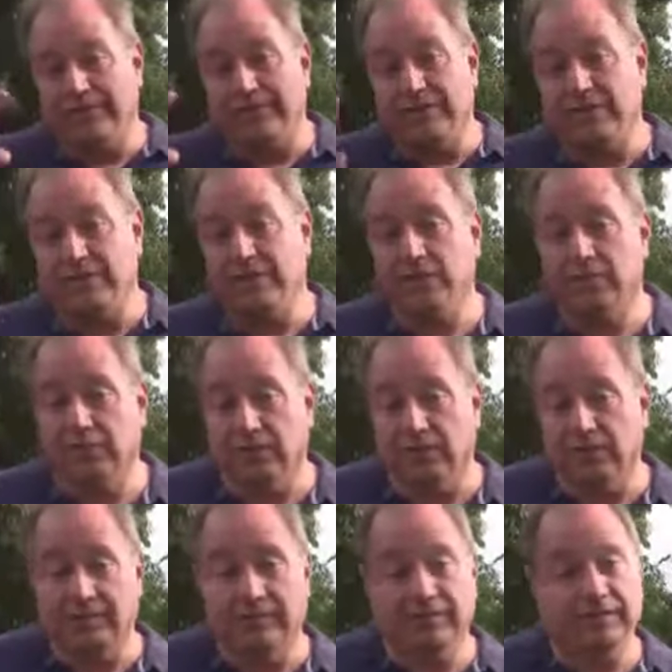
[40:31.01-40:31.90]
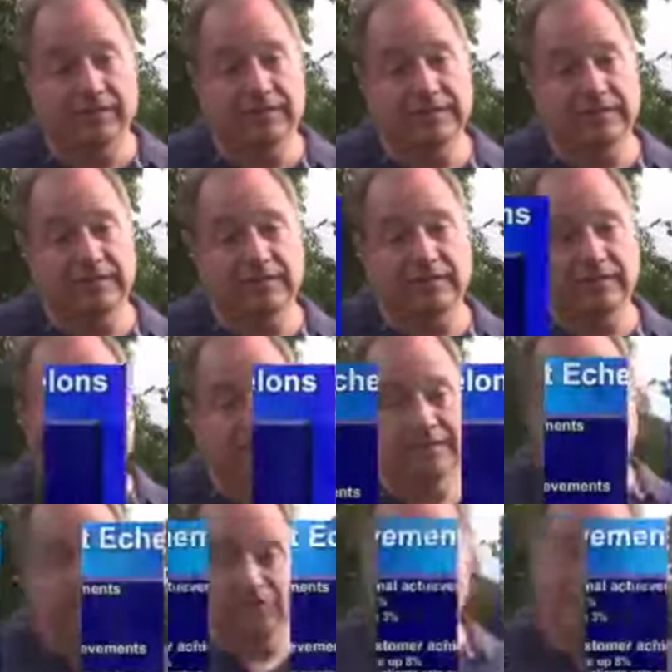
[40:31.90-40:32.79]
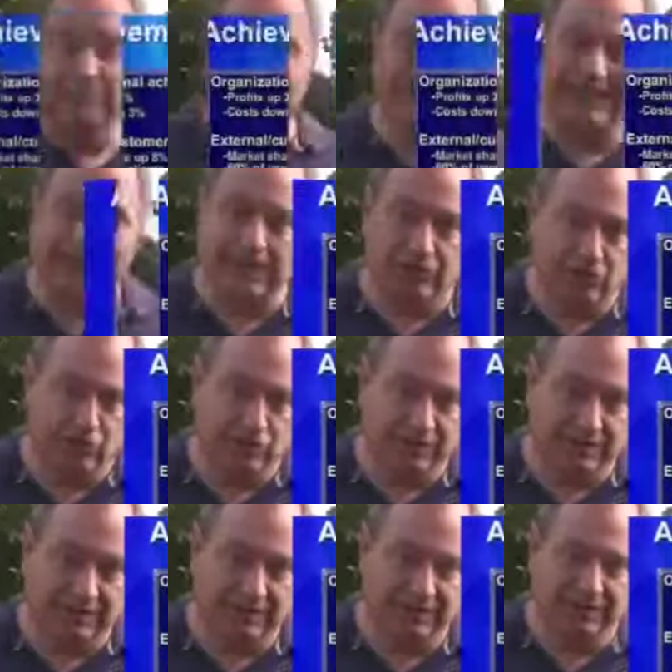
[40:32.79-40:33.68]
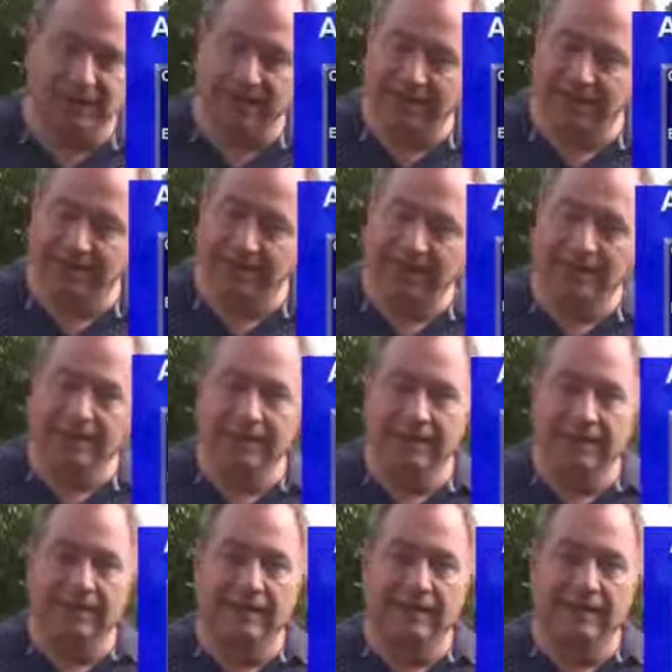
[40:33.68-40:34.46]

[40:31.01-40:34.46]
a number of achievement echelons, and the